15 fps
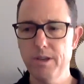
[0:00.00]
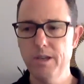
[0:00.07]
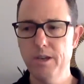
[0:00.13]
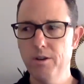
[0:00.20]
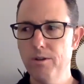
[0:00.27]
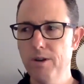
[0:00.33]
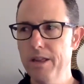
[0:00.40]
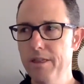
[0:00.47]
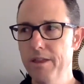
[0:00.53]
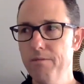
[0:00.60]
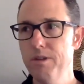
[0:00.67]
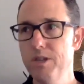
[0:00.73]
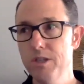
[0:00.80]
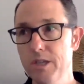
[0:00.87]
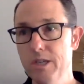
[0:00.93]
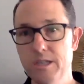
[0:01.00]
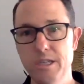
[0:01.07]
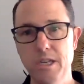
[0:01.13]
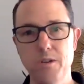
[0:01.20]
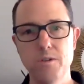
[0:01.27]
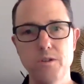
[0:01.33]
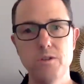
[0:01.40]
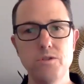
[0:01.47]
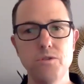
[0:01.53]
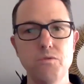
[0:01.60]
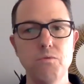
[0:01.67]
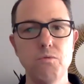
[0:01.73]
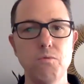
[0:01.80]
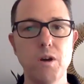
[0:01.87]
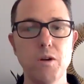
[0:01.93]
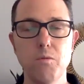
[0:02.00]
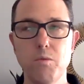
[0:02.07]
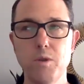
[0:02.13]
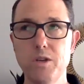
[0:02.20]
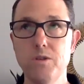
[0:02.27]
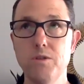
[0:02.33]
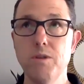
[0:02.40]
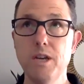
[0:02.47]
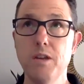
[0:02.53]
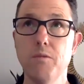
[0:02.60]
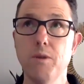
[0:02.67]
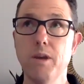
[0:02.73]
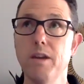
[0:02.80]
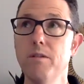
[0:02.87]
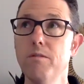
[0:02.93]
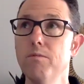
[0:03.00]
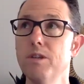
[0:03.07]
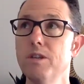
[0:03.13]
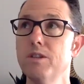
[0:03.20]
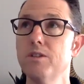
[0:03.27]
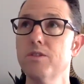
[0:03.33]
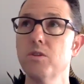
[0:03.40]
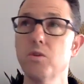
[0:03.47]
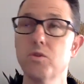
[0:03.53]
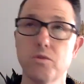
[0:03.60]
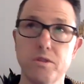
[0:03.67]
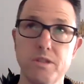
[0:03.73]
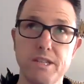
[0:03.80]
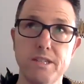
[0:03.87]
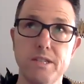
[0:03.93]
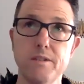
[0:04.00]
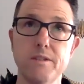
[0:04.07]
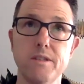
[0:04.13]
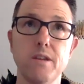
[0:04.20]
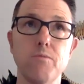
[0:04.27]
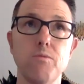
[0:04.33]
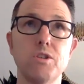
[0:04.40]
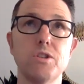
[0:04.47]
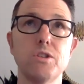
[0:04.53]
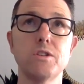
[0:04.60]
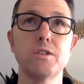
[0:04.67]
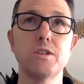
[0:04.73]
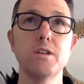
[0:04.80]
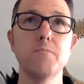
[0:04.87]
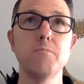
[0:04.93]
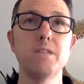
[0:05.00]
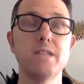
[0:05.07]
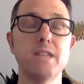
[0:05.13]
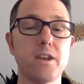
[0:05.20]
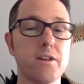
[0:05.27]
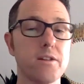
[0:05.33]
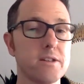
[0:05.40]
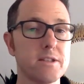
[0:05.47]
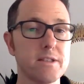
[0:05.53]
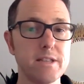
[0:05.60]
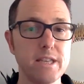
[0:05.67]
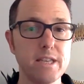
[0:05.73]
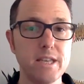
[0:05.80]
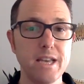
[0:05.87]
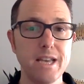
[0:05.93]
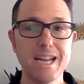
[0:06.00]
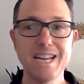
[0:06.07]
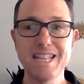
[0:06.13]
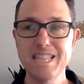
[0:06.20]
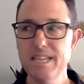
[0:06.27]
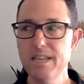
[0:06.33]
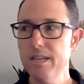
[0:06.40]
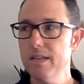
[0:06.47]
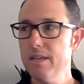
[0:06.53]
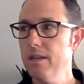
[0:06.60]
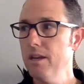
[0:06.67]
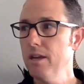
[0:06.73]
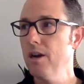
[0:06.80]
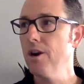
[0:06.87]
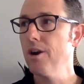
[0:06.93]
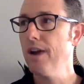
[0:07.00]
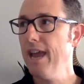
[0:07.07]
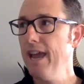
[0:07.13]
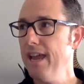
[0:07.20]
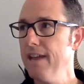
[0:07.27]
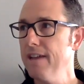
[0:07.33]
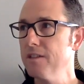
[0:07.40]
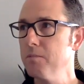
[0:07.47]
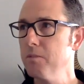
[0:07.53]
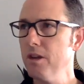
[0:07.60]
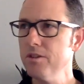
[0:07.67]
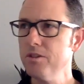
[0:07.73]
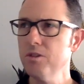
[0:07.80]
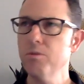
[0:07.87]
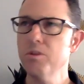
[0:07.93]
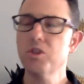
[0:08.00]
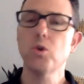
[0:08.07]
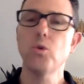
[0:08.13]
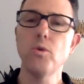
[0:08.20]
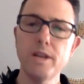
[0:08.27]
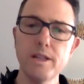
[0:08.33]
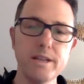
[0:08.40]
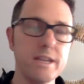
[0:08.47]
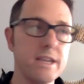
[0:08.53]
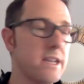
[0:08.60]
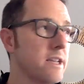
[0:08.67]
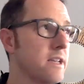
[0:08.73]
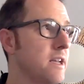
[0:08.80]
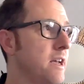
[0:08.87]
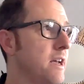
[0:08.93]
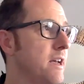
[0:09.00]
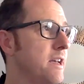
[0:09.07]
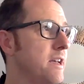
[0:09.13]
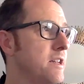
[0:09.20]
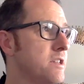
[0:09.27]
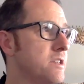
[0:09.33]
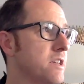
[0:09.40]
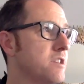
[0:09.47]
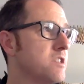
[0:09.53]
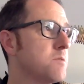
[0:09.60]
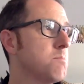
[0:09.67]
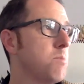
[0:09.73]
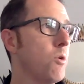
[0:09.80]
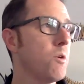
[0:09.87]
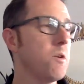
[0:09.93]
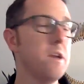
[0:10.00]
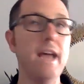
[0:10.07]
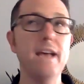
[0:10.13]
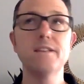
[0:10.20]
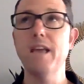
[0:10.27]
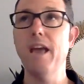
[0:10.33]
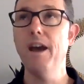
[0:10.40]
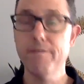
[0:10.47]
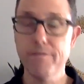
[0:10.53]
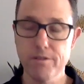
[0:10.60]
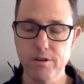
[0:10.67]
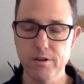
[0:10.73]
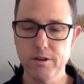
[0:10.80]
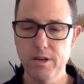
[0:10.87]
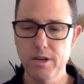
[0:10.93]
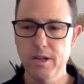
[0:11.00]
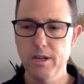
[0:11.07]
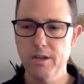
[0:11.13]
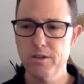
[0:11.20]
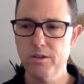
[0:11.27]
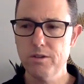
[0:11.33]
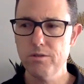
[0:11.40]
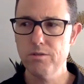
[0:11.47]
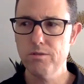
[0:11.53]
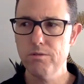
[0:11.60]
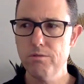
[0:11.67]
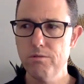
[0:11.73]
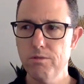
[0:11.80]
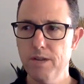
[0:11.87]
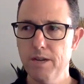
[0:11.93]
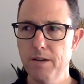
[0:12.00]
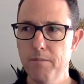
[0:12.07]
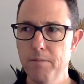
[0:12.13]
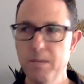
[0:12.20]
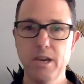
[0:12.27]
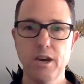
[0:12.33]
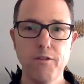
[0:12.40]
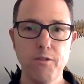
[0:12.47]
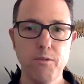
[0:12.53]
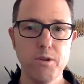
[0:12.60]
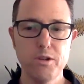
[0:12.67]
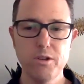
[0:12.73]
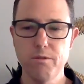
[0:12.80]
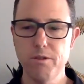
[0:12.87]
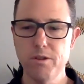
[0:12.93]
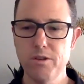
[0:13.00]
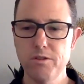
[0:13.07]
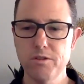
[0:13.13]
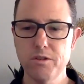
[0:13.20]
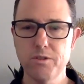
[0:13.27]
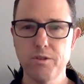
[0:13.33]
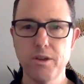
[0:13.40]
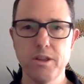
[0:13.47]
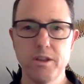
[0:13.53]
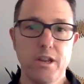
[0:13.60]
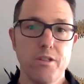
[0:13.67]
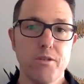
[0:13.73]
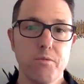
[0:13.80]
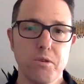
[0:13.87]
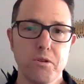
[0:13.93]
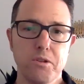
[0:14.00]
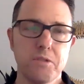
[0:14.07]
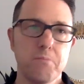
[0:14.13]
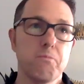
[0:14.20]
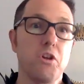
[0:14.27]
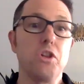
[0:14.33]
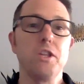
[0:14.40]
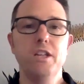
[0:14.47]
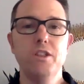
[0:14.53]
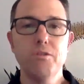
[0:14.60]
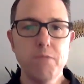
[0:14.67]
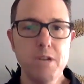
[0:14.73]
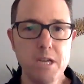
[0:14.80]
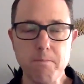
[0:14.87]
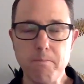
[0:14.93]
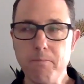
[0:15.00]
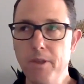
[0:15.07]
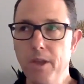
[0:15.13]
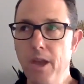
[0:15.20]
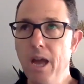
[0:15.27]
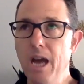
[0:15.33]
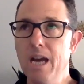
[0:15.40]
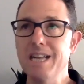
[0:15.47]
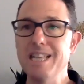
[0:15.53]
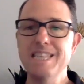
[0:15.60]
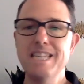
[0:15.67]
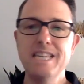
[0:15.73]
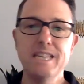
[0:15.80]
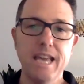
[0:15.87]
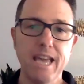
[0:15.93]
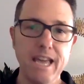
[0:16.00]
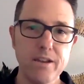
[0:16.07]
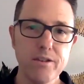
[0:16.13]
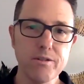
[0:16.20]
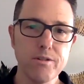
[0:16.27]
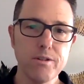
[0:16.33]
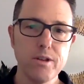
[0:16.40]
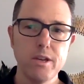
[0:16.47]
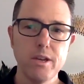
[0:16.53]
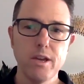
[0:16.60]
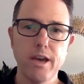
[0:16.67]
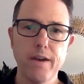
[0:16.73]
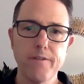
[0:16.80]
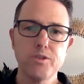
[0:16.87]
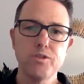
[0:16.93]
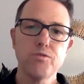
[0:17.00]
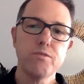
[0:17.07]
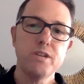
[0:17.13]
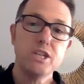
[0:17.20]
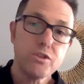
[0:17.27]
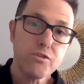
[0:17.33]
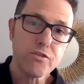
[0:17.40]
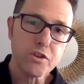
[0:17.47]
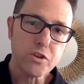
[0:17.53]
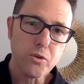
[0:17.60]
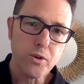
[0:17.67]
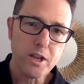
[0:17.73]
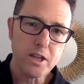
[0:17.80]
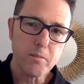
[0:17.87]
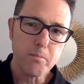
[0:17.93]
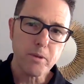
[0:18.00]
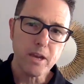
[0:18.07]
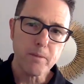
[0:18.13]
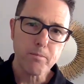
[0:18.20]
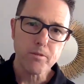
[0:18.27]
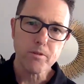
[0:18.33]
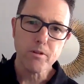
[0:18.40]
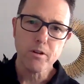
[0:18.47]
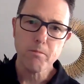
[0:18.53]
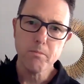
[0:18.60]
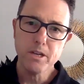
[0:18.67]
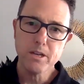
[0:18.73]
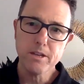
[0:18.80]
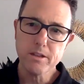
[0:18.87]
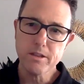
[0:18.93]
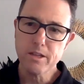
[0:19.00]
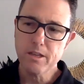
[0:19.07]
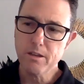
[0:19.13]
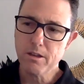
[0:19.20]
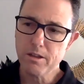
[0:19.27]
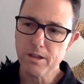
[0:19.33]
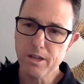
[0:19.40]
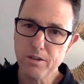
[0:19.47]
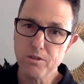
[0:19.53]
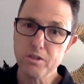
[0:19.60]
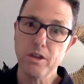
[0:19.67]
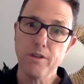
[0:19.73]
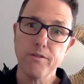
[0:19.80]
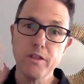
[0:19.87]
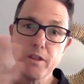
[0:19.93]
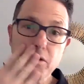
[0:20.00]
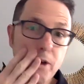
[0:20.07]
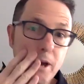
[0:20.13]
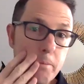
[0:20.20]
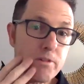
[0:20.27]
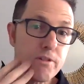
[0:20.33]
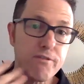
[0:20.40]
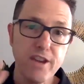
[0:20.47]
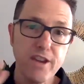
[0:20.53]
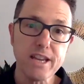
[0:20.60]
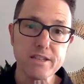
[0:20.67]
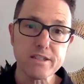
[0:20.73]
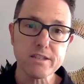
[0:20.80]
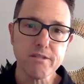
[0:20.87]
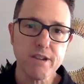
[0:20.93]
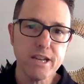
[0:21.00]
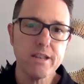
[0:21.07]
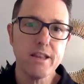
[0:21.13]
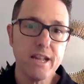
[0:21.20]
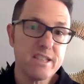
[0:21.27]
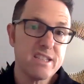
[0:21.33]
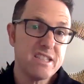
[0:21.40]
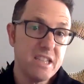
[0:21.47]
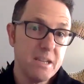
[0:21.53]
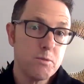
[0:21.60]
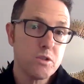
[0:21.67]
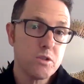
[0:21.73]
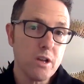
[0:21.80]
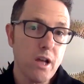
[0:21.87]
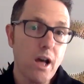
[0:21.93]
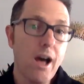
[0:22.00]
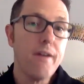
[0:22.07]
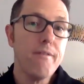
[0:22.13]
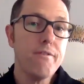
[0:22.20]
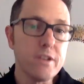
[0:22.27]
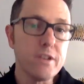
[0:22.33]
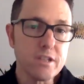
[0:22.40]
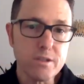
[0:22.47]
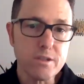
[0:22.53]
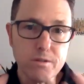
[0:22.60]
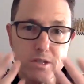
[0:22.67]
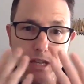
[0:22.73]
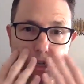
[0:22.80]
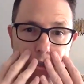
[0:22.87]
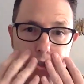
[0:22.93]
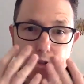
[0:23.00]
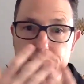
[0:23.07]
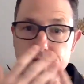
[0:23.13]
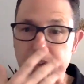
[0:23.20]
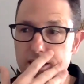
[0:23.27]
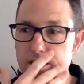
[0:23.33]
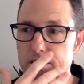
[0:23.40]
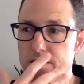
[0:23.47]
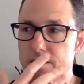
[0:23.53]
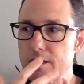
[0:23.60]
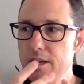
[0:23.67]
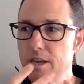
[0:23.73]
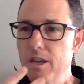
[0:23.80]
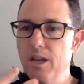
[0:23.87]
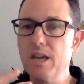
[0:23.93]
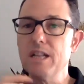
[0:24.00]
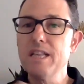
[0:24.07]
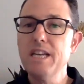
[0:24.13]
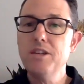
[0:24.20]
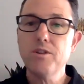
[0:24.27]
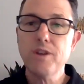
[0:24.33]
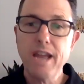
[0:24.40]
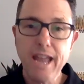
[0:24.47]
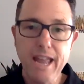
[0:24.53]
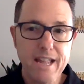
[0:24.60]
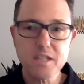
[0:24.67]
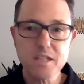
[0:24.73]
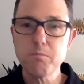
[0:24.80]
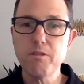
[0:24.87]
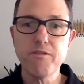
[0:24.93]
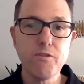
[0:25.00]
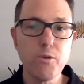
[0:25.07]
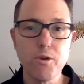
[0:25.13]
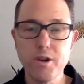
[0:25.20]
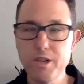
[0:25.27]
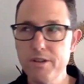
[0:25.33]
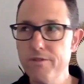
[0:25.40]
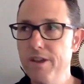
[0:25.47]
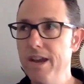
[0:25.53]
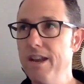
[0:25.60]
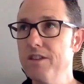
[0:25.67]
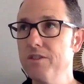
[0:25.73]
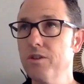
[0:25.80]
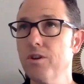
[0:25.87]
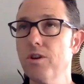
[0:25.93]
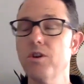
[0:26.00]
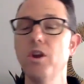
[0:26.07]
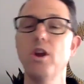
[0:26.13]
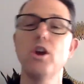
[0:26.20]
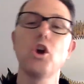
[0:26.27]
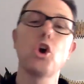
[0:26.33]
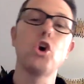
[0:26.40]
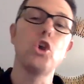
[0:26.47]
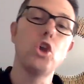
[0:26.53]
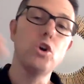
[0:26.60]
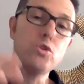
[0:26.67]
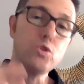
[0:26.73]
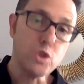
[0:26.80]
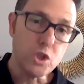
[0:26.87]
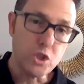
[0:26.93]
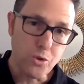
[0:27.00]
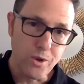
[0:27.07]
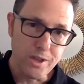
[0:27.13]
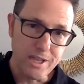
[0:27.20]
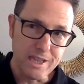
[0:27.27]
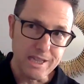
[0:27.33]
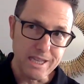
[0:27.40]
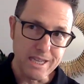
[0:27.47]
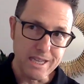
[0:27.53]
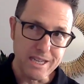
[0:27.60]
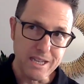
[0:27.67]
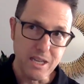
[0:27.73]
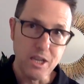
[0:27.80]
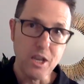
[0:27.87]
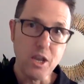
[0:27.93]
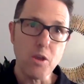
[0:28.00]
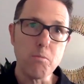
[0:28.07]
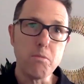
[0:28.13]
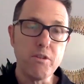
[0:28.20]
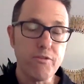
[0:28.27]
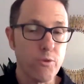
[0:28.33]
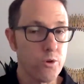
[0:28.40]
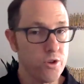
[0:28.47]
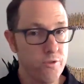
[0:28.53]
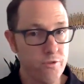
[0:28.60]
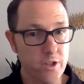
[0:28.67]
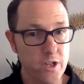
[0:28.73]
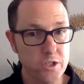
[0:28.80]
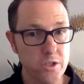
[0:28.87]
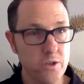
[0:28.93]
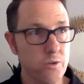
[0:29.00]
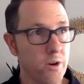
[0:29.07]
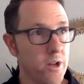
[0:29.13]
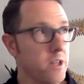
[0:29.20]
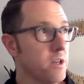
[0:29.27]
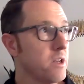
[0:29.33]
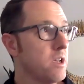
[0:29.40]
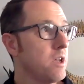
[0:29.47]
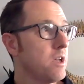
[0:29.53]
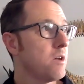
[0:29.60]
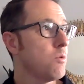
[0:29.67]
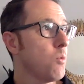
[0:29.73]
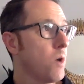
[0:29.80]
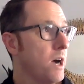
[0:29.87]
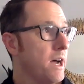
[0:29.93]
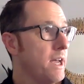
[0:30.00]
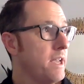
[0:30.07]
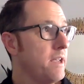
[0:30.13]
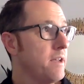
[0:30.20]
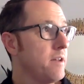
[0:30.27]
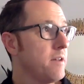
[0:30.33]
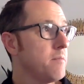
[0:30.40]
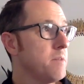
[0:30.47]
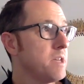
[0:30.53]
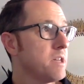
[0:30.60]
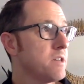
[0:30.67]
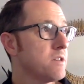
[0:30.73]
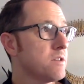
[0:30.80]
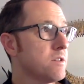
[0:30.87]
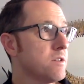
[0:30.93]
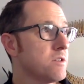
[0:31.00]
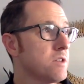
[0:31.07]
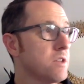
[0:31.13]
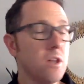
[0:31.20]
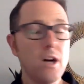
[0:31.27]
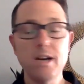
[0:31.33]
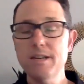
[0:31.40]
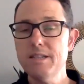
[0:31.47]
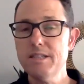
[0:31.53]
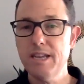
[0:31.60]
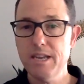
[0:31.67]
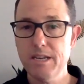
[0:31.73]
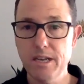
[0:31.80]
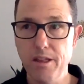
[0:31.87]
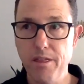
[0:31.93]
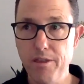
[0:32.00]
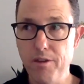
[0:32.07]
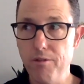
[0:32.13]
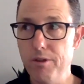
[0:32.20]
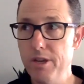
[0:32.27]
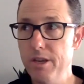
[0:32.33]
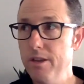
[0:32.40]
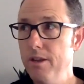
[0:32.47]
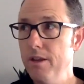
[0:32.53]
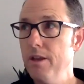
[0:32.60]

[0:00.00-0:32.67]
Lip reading: I think we should continue to do what we do anyway, which is social distancing, which is meticulously cleaning our hands. But also with toileting, it's as important as ever to be careful when you use the toilet. In other words, clean the rim, clean the handle. After you reach for toilet paper, don't immediately clean yourself and then wipe your face, right? That seems obvious. Or touch your face. Clean your hands before any of that has occurred. Close the toilet lid before you flush the toilet. Why? Because there's a long-standing theory